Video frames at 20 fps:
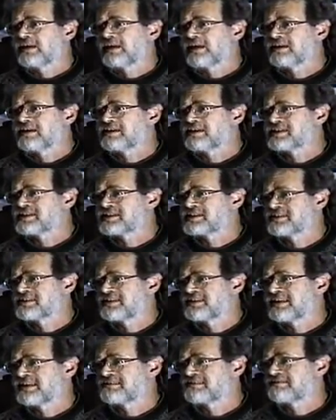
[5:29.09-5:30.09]

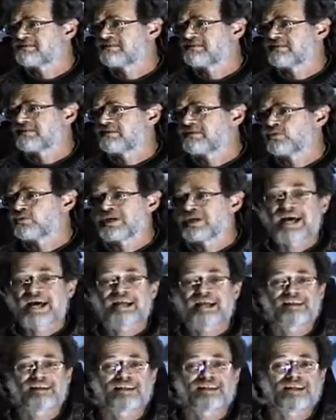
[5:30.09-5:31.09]
is that
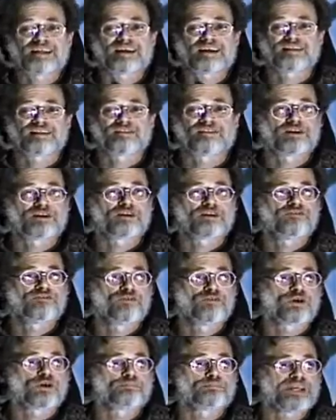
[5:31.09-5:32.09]
reality can
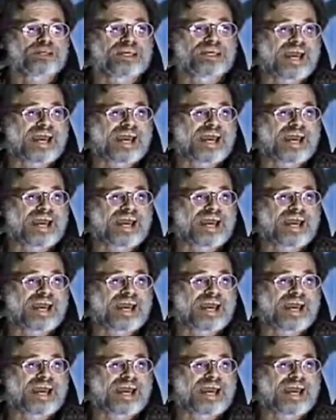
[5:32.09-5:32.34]
therefore be